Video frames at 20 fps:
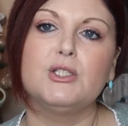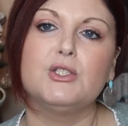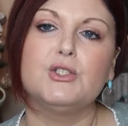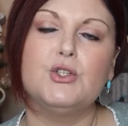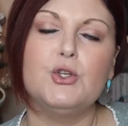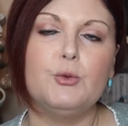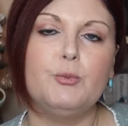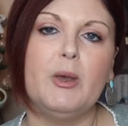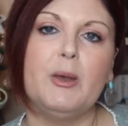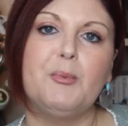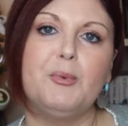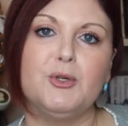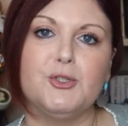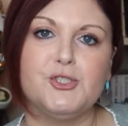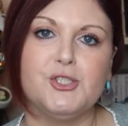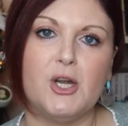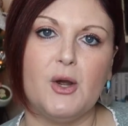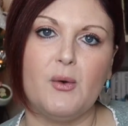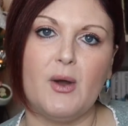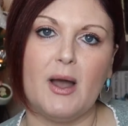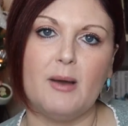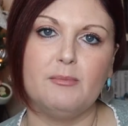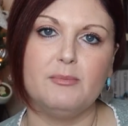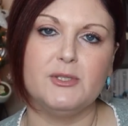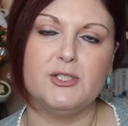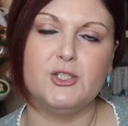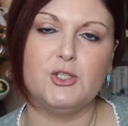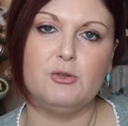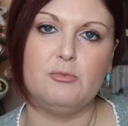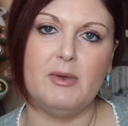2 people show up,
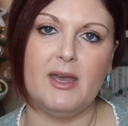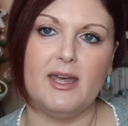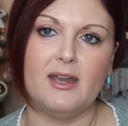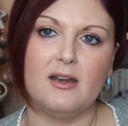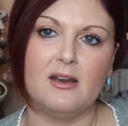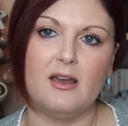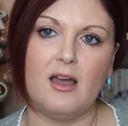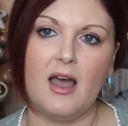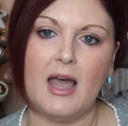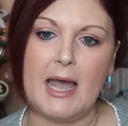2 men,